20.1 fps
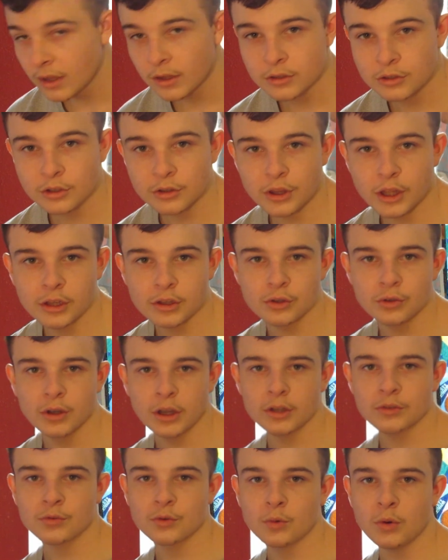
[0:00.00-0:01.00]
So thank you
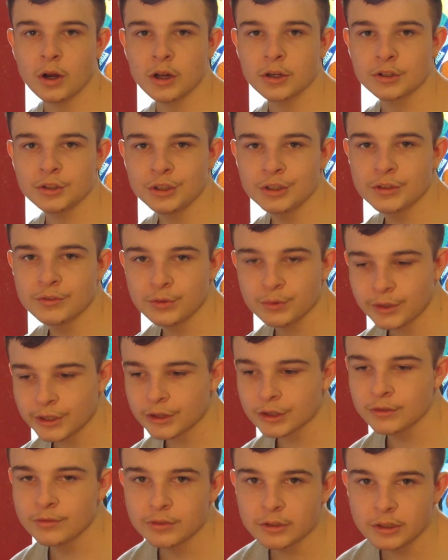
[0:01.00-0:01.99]
guys for watching. If you
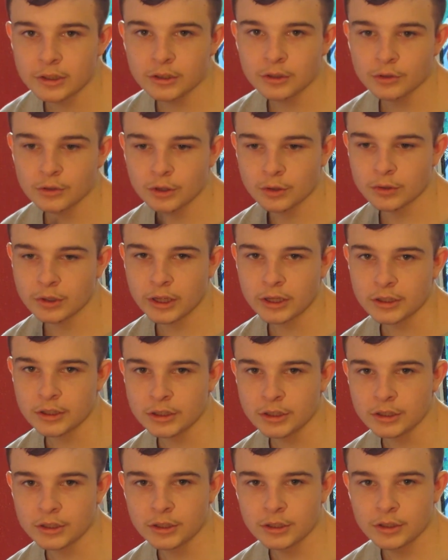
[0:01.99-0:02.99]
liked the video, go like
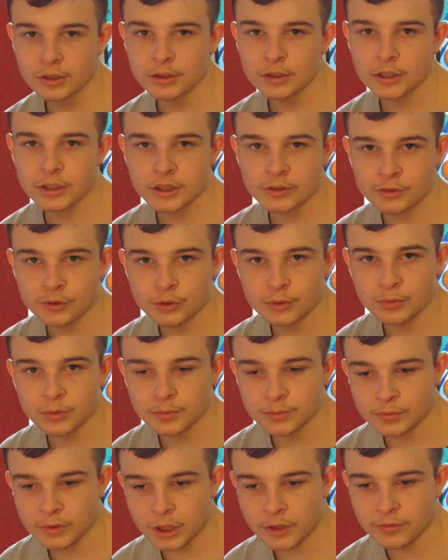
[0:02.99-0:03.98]
it. If you
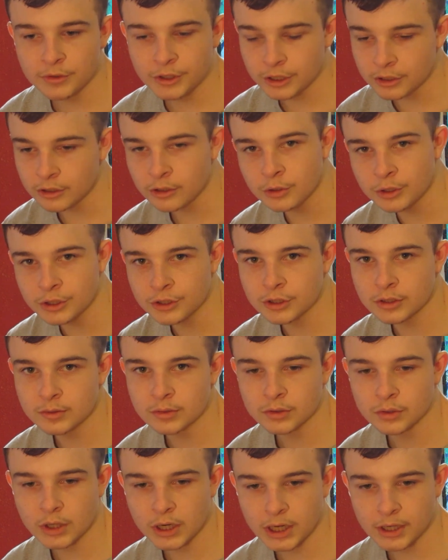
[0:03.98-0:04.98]
loved it, go hit
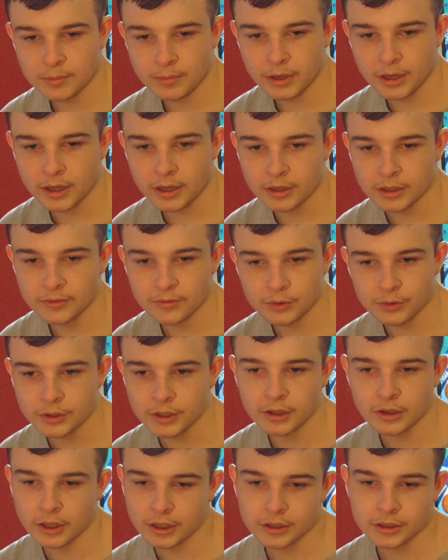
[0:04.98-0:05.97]
subscribe, and if you
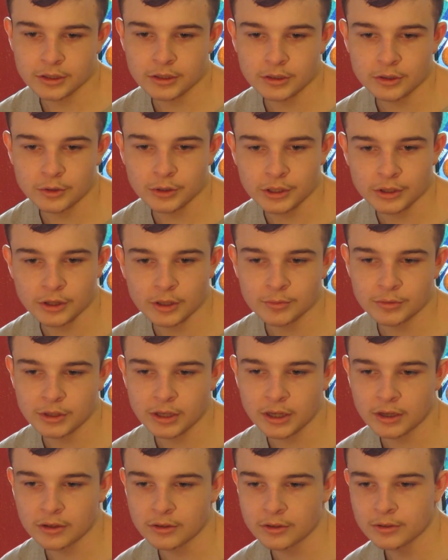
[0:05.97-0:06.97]
didn't like it, go hit thumbs
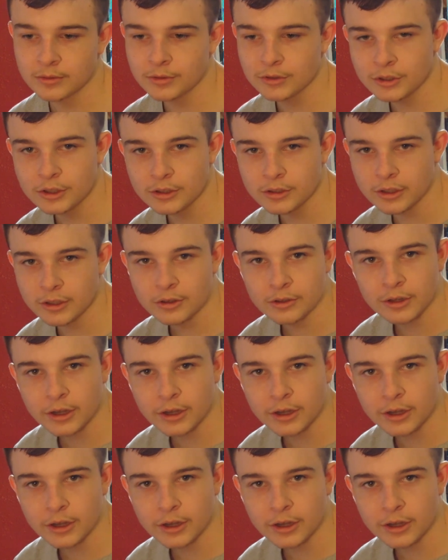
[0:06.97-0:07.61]
down. See you later,